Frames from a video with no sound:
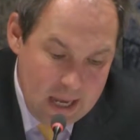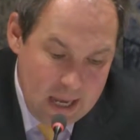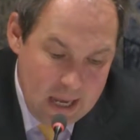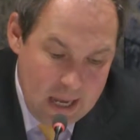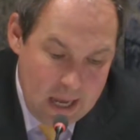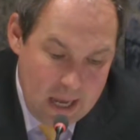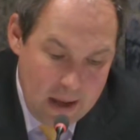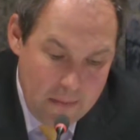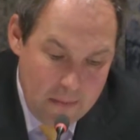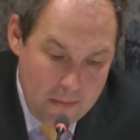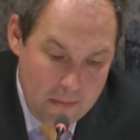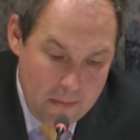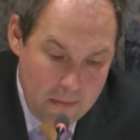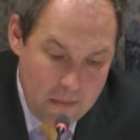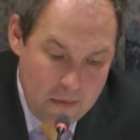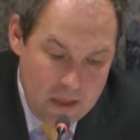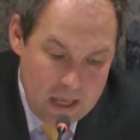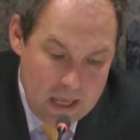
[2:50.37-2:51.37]

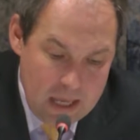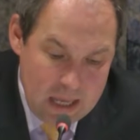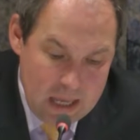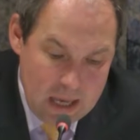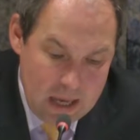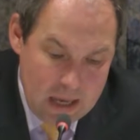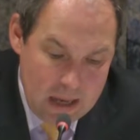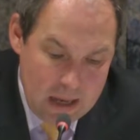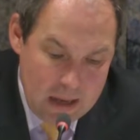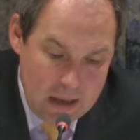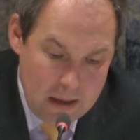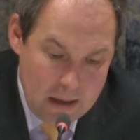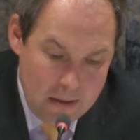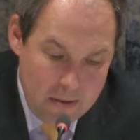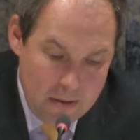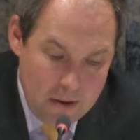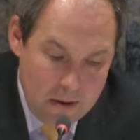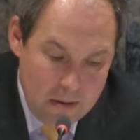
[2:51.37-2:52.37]

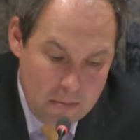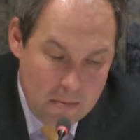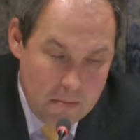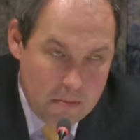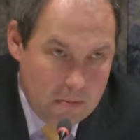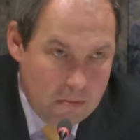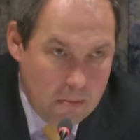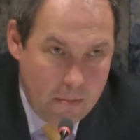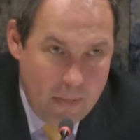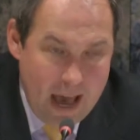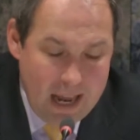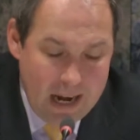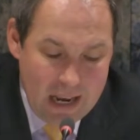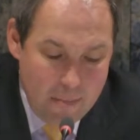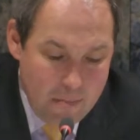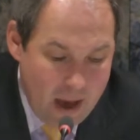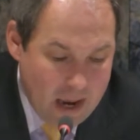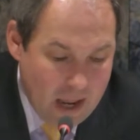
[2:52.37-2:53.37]
the
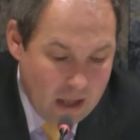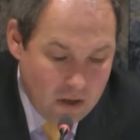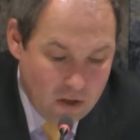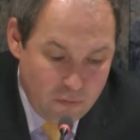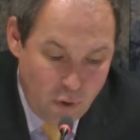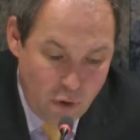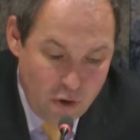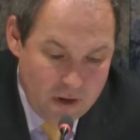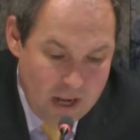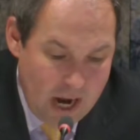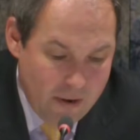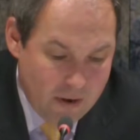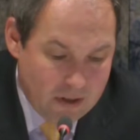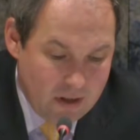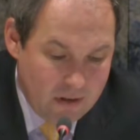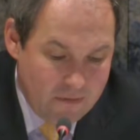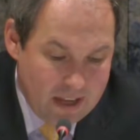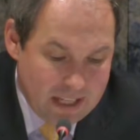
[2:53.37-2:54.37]
badly managed foreign
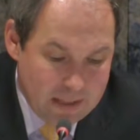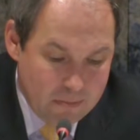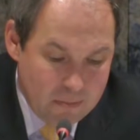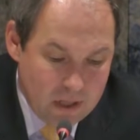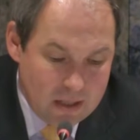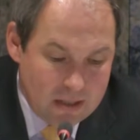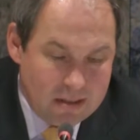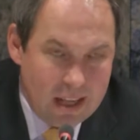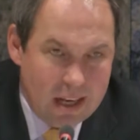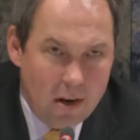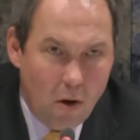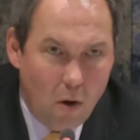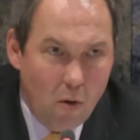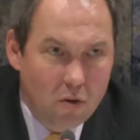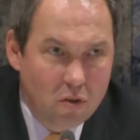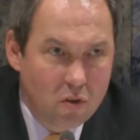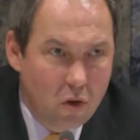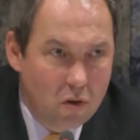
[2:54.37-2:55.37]
direct investments, and a
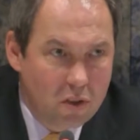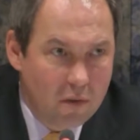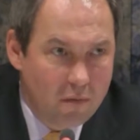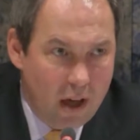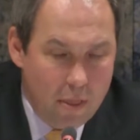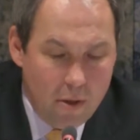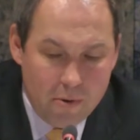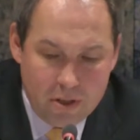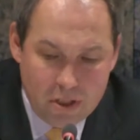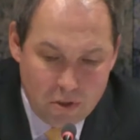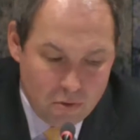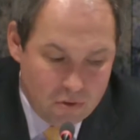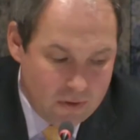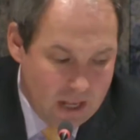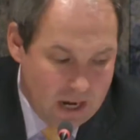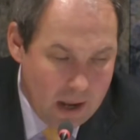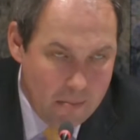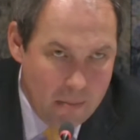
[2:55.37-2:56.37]
whole sorts of other issues
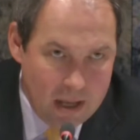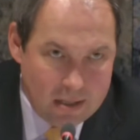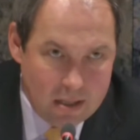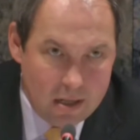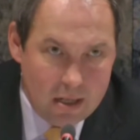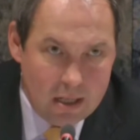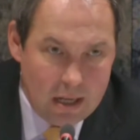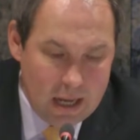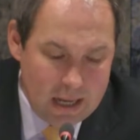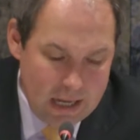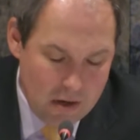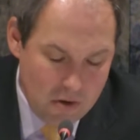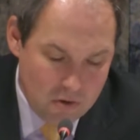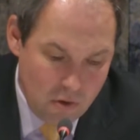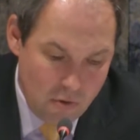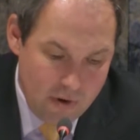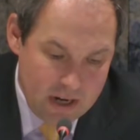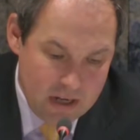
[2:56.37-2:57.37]
that Ambassador
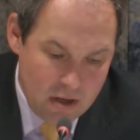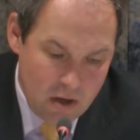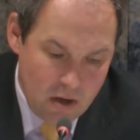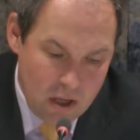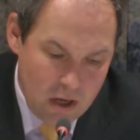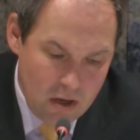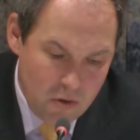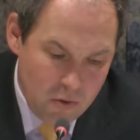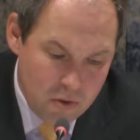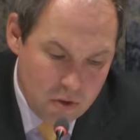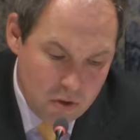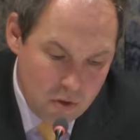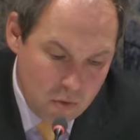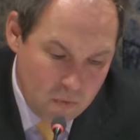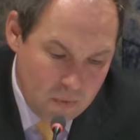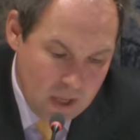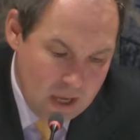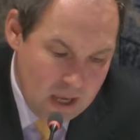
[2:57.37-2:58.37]
Gallegos already alluded
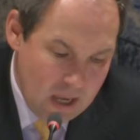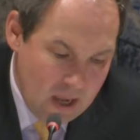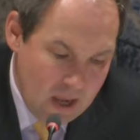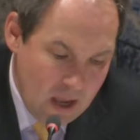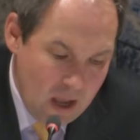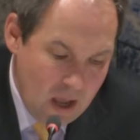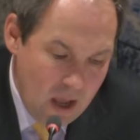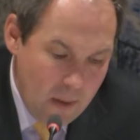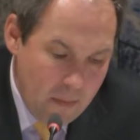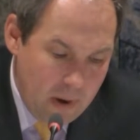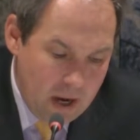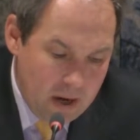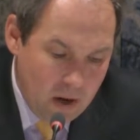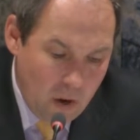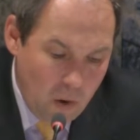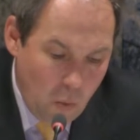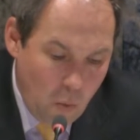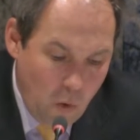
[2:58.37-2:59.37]
to. But
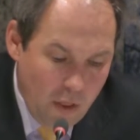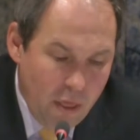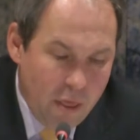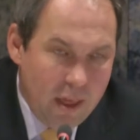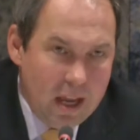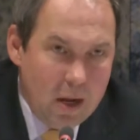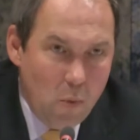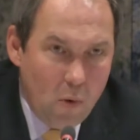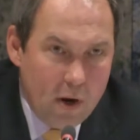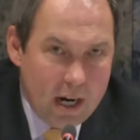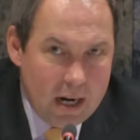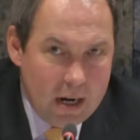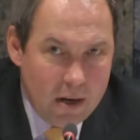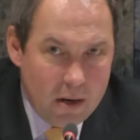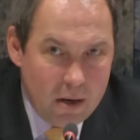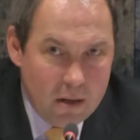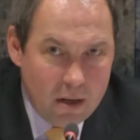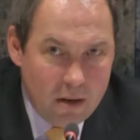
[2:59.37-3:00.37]
one thing
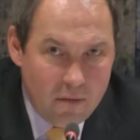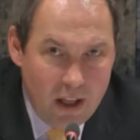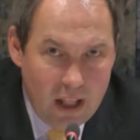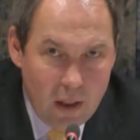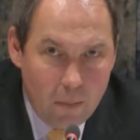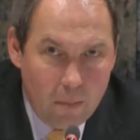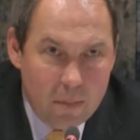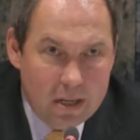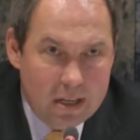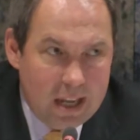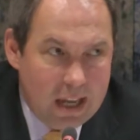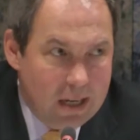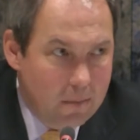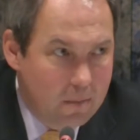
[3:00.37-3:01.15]
where development and